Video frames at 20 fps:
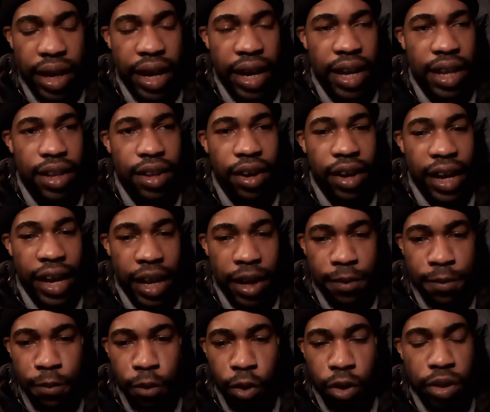and the
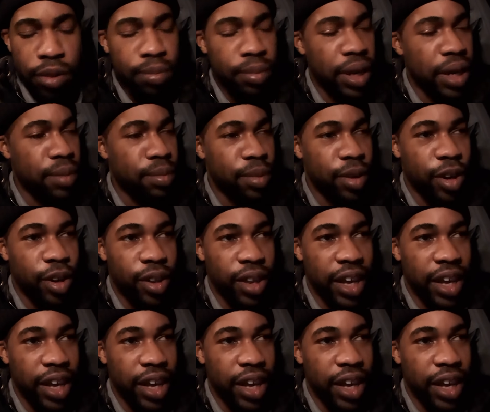84th minute, bro.